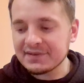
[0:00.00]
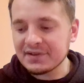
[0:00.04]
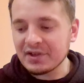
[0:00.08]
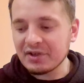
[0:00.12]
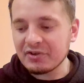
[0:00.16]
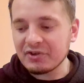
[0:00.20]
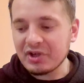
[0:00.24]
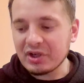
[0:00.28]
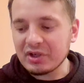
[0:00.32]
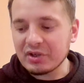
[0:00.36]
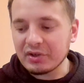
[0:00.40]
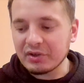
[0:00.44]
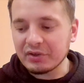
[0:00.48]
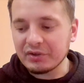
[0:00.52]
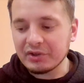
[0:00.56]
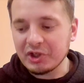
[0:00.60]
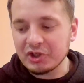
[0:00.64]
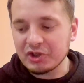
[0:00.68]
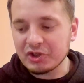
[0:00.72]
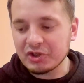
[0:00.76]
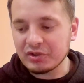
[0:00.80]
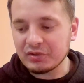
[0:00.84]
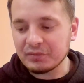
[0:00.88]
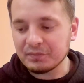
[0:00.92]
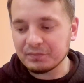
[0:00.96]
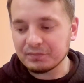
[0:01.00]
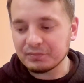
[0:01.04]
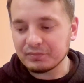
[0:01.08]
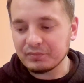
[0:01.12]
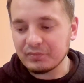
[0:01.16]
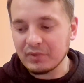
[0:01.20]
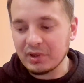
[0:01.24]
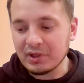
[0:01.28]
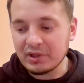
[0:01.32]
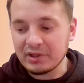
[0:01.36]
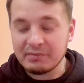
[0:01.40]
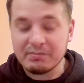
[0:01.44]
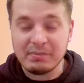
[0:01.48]
is a recognition
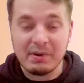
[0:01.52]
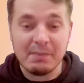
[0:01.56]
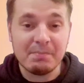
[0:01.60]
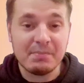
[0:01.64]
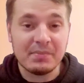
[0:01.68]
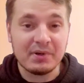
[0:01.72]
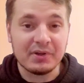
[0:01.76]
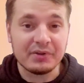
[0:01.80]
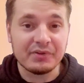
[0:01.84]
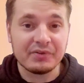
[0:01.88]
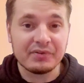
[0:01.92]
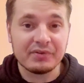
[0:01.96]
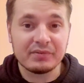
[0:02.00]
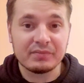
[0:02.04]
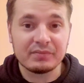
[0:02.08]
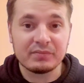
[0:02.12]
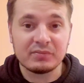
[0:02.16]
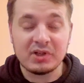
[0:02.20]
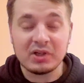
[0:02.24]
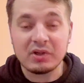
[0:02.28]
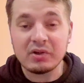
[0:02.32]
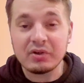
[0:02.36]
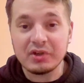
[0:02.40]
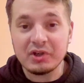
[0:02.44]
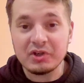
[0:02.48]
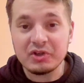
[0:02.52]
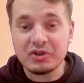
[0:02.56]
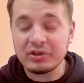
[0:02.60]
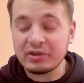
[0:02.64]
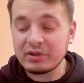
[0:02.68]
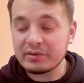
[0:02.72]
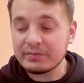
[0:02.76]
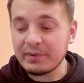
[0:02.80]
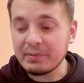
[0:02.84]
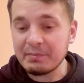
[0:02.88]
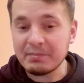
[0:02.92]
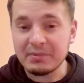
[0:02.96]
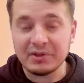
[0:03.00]
and remembrance. Recognition
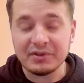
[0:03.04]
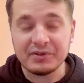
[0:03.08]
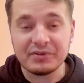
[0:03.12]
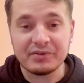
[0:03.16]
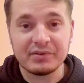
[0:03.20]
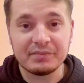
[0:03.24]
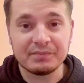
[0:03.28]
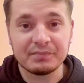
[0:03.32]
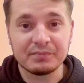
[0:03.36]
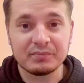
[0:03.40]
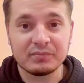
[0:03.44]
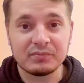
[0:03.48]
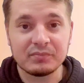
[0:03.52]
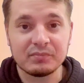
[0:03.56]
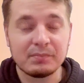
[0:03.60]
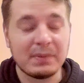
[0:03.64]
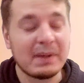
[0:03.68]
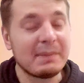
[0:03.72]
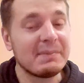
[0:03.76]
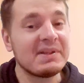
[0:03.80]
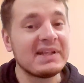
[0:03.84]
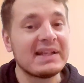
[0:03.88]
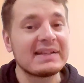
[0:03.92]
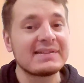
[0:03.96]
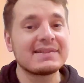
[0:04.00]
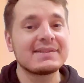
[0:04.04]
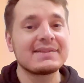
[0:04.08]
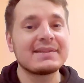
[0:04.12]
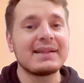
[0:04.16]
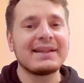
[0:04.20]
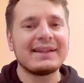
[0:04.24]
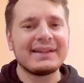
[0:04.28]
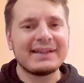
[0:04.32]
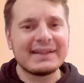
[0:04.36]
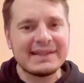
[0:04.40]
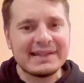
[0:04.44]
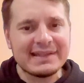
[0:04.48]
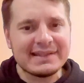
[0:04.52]
and remembrance. Maybe that is the
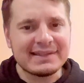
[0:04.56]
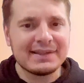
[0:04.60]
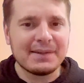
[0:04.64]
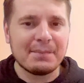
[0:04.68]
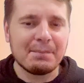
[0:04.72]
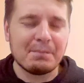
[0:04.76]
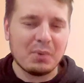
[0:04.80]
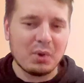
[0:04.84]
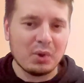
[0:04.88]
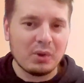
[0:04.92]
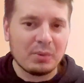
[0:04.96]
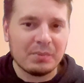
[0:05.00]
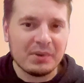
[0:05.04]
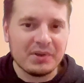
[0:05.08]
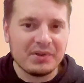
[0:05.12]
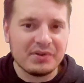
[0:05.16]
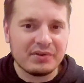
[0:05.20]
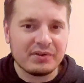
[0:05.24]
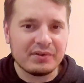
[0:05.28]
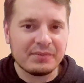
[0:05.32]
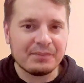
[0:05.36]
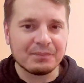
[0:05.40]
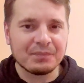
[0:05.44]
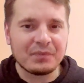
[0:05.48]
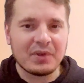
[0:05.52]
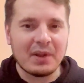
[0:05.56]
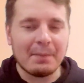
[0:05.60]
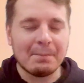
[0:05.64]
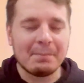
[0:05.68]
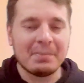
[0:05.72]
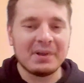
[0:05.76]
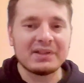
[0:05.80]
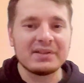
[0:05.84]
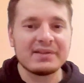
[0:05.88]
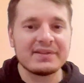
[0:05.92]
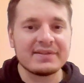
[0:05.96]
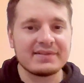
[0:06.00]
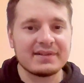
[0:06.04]
least important,
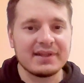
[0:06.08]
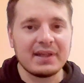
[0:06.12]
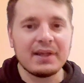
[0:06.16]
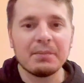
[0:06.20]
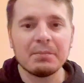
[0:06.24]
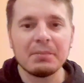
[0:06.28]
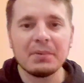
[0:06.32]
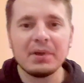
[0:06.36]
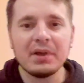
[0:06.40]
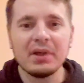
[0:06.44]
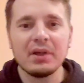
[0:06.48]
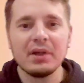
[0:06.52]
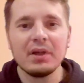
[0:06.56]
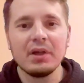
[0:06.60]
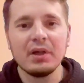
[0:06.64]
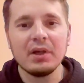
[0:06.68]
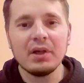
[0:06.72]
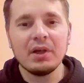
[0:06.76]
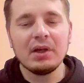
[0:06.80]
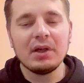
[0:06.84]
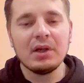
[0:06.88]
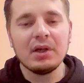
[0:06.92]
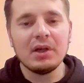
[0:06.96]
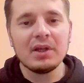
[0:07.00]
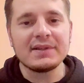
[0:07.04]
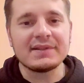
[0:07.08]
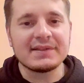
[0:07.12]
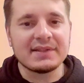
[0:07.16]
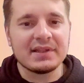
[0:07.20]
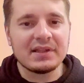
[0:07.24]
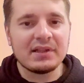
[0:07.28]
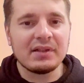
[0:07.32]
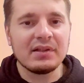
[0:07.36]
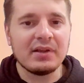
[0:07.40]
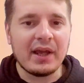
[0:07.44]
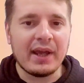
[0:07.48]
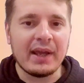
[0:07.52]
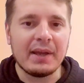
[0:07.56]
but the same. It's
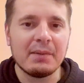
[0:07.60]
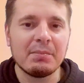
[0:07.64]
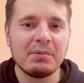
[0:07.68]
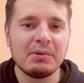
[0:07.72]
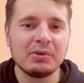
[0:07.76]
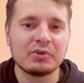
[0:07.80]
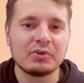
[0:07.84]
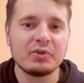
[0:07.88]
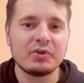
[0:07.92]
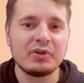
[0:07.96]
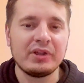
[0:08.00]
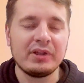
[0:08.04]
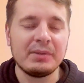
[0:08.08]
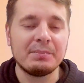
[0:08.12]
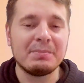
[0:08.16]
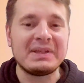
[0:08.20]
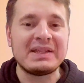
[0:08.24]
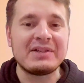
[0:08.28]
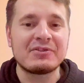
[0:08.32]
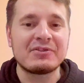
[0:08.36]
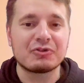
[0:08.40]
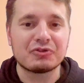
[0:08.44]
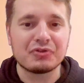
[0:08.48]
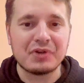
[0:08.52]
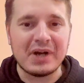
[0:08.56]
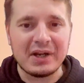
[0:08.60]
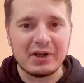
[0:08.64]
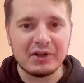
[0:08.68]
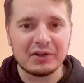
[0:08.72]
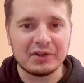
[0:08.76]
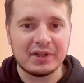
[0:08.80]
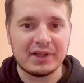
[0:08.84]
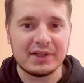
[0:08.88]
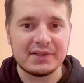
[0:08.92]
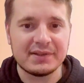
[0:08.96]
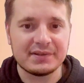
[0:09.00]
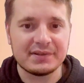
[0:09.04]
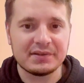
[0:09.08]
still able to really be
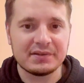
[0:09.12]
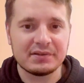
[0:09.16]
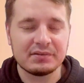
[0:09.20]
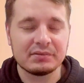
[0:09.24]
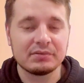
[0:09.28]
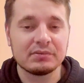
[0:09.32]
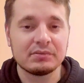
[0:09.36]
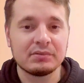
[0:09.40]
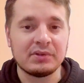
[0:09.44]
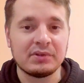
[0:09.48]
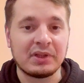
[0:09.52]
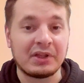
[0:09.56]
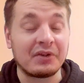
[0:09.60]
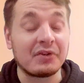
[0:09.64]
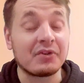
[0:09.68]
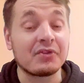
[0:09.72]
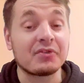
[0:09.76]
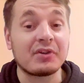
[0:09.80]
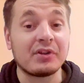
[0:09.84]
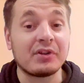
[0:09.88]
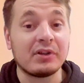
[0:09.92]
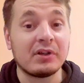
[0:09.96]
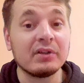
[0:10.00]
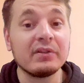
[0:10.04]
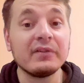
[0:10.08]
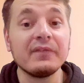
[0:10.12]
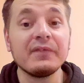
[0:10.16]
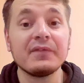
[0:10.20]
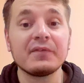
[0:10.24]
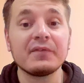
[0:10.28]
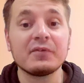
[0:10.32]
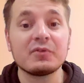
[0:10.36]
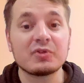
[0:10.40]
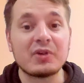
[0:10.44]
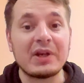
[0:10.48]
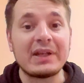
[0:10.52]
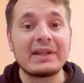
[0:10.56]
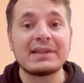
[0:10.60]
recognized. Like there's a lot
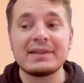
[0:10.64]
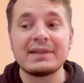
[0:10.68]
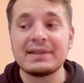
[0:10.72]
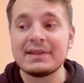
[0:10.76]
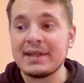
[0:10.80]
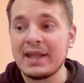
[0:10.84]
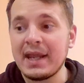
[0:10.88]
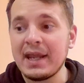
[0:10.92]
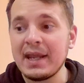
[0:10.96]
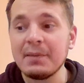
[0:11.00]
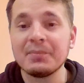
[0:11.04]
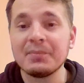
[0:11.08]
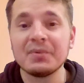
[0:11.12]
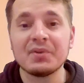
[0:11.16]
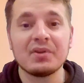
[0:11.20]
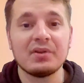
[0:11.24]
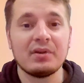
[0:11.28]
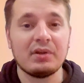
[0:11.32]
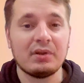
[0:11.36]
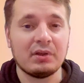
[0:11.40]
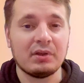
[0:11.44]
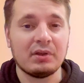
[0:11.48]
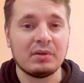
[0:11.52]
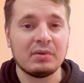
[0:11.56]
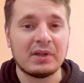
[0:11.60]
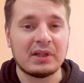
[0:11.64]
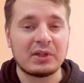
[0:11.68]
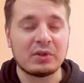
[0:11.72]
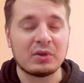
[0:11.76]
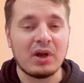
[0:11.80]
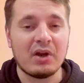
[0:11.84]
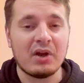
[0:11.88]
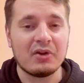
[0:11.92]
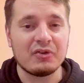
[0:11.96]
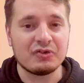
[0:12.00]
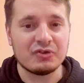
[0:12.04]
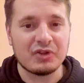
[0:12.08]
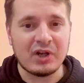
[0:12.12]
of great names that
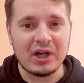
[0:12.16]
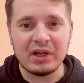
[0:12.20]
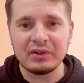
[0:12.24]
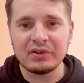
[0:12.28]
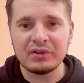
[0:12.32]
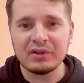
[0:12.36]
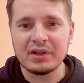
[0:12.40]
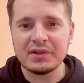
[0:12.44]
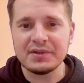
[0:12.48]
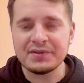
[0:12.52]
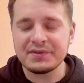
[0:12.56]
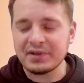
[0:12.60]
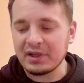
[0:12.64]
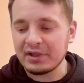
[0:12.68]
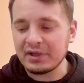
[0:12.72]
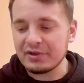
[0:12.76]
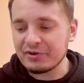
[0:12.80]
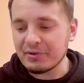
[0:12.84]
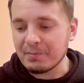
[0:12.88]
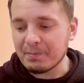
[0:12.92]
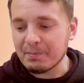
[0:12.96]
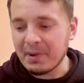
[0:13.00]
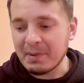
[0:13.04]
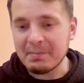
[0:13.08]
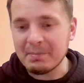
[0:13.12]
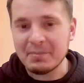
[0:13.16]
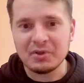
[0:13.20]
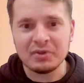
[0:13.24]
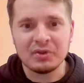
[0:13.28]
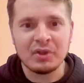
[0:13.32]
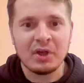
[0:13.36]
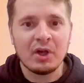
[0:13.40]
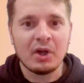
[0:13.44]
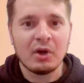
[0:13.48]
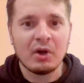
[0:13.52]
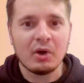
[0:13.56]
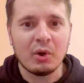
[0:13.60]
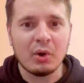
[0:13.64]
are recognized and
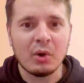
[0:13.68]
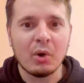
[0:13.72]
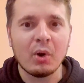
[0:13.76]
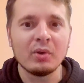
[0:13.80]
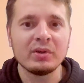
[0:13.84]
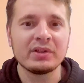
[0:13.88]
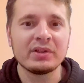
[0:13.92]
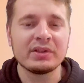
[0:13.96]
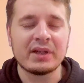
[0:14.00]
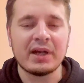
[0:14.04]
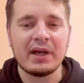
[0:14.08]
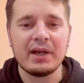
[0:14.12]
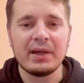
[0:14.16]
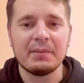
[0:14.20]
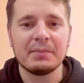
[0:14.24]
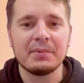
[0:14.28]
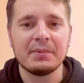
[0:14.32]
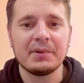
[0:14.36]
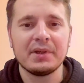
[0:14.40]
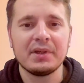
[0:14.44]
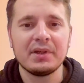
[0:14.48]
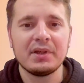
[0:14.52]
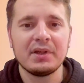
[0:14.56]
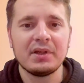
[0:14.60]
remembered all the time.